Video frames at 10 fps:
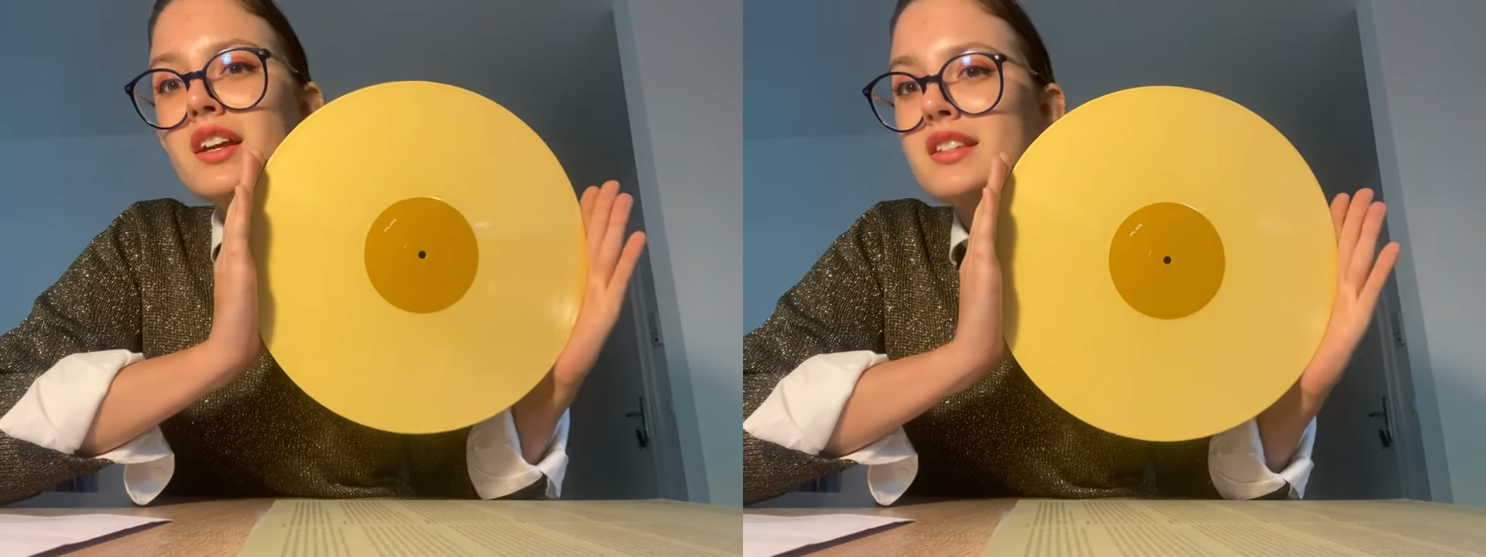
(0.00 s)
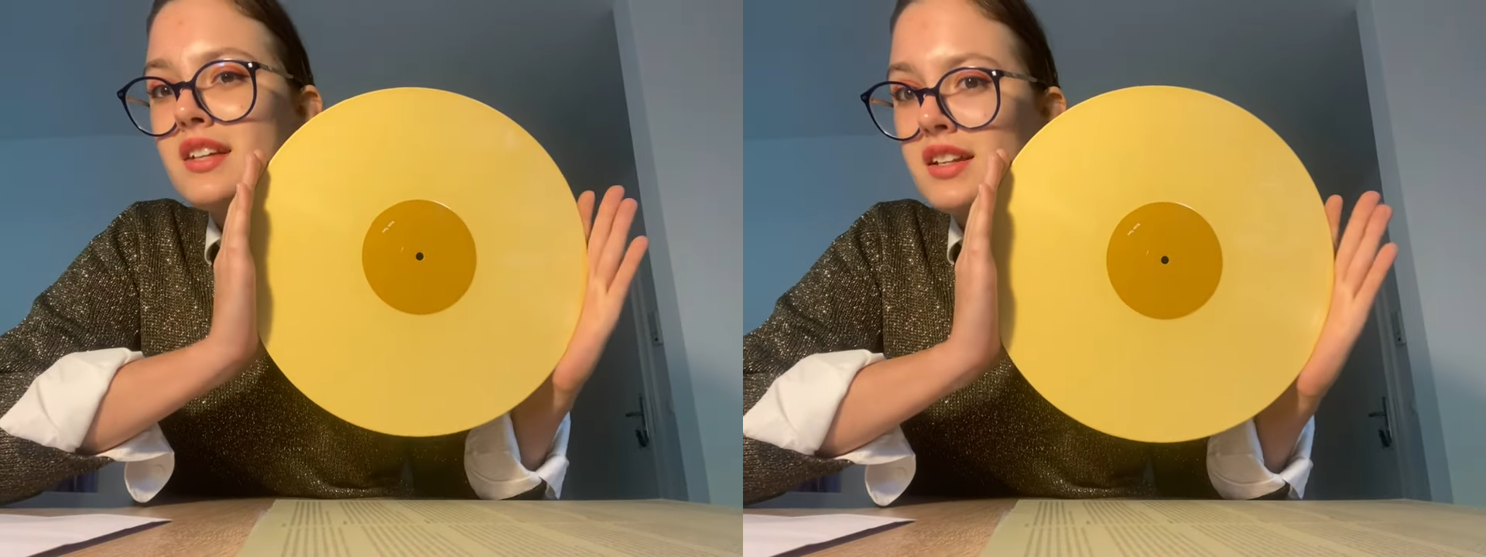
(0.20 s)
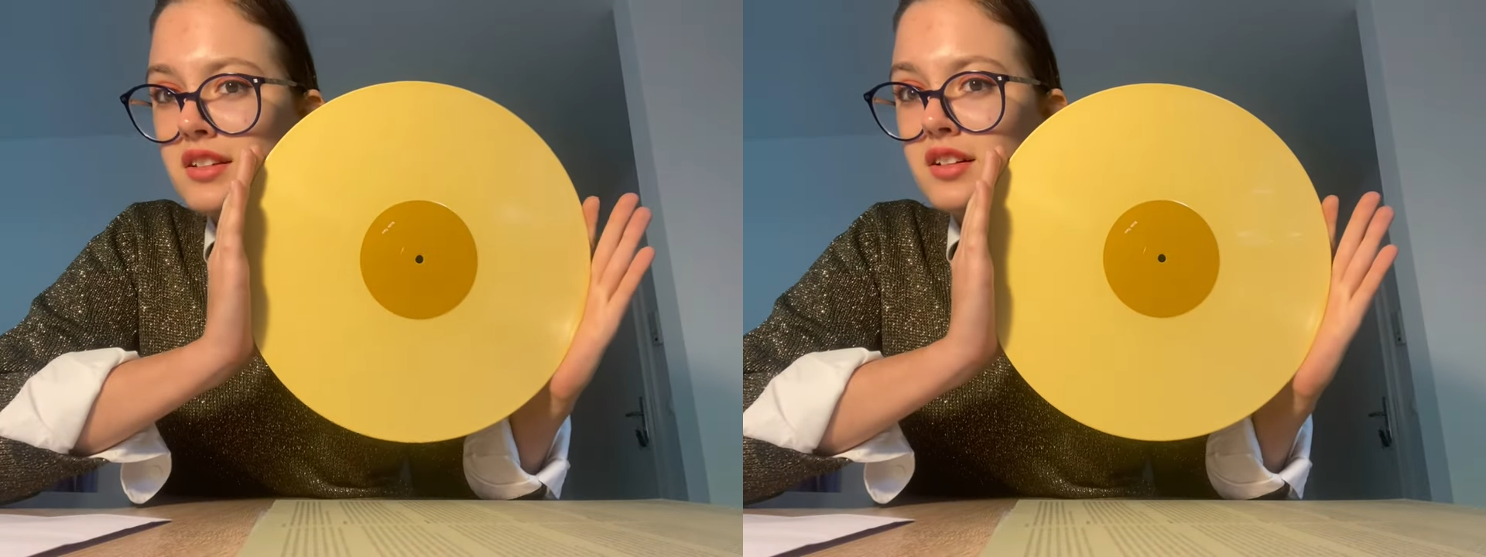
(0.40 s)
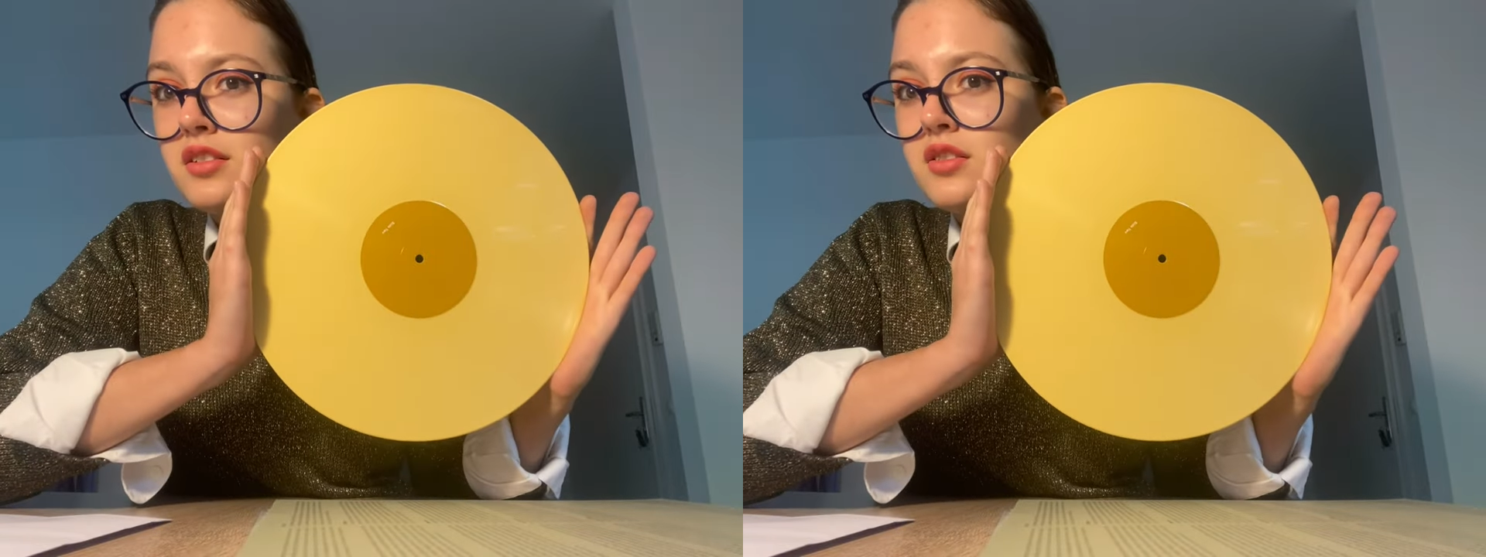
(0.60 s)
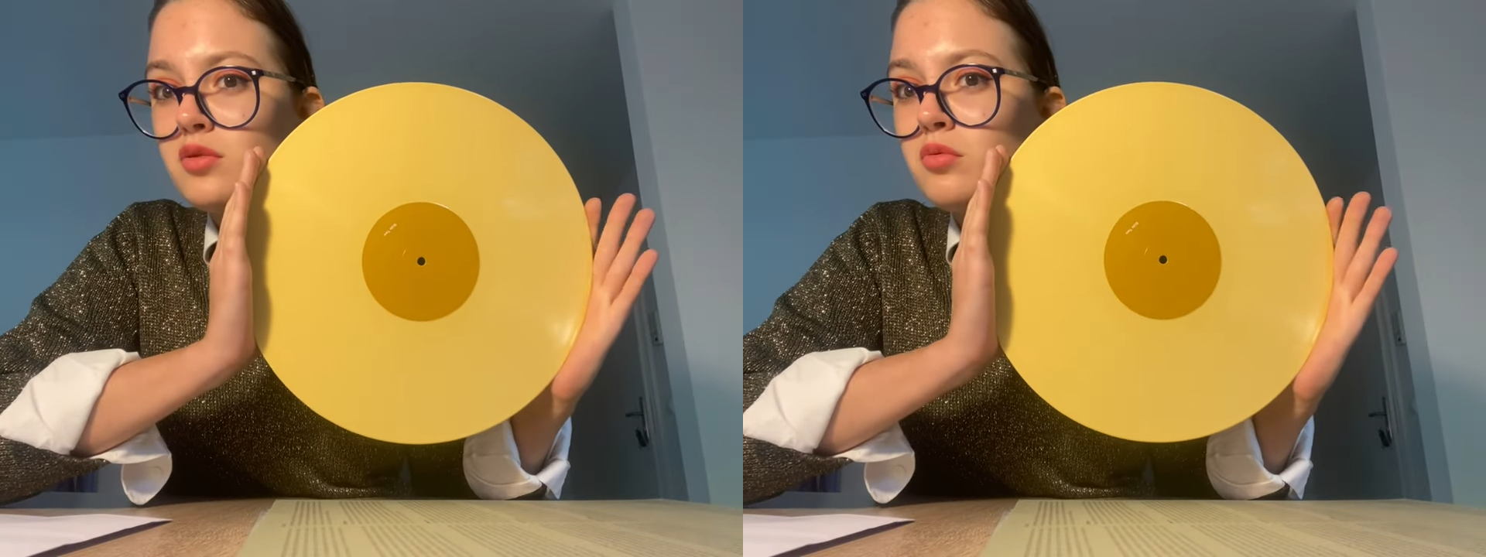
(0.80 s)

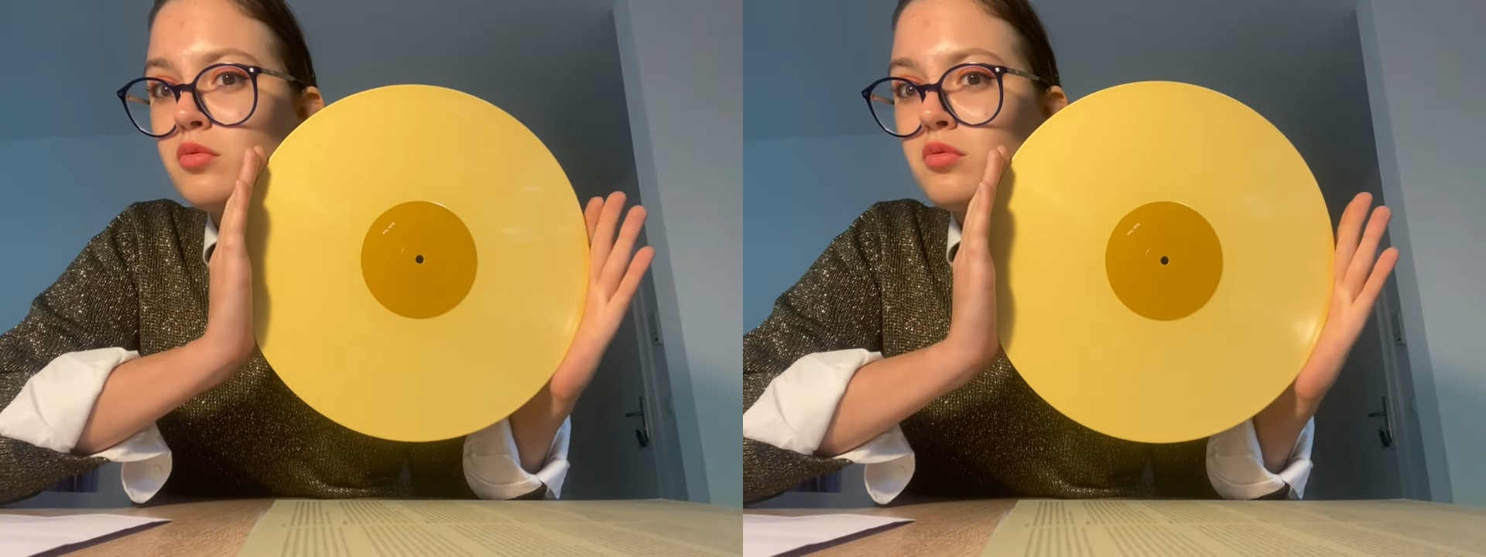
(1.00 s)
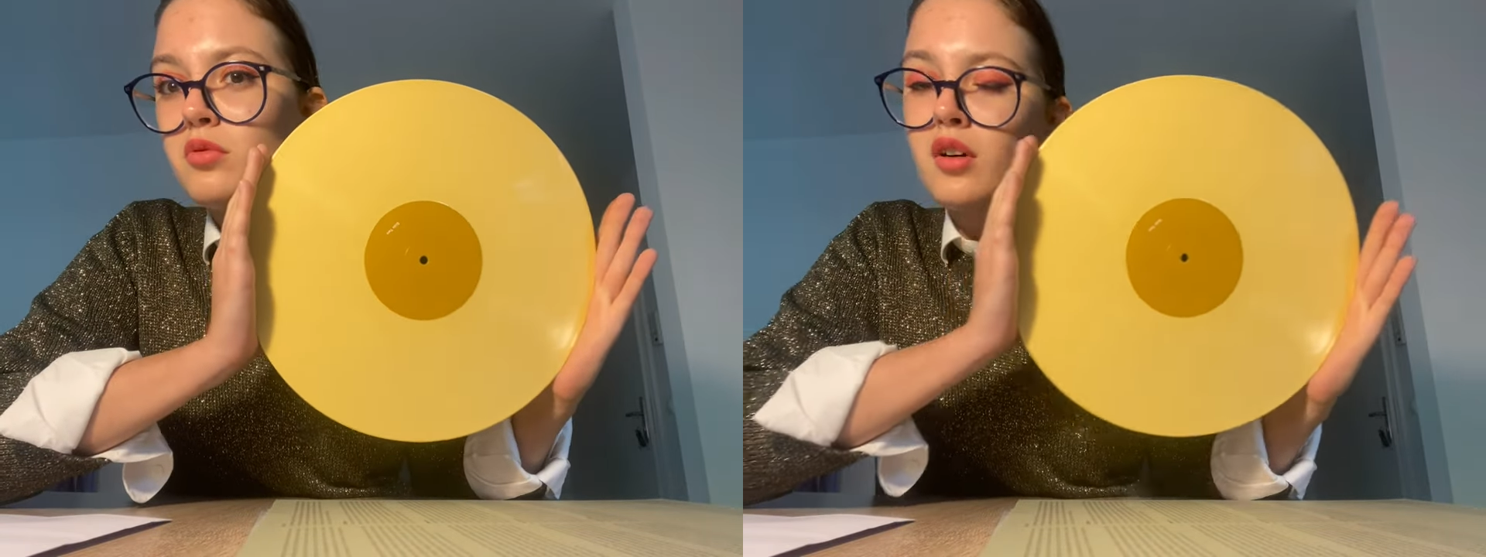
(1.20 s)
identical to